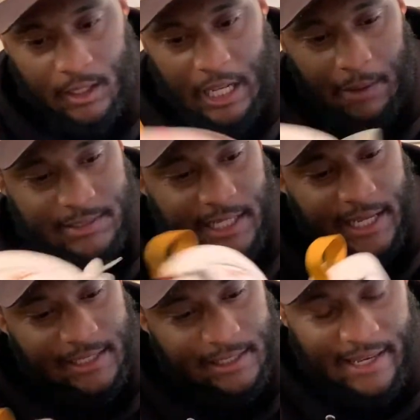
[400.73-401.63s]
I was
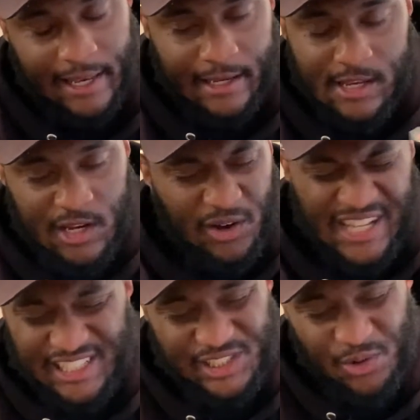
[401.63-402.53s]
like, you know,
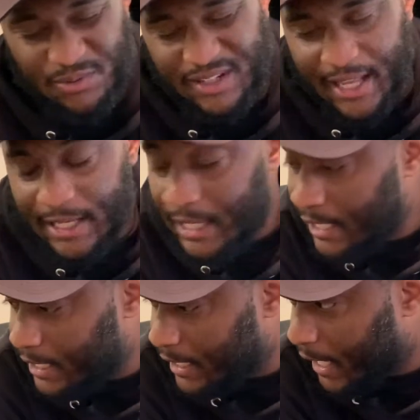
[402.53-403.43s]
that's so, like,
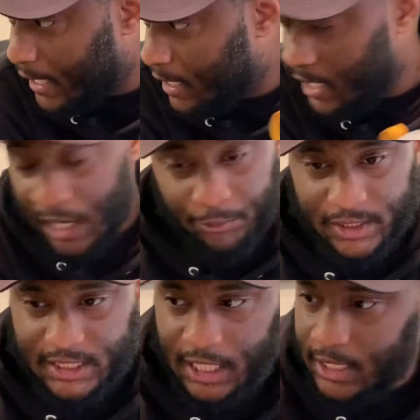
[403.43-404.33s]
and, like, he had
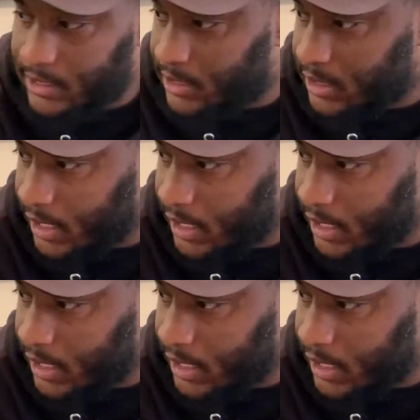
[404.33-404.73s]
receipts.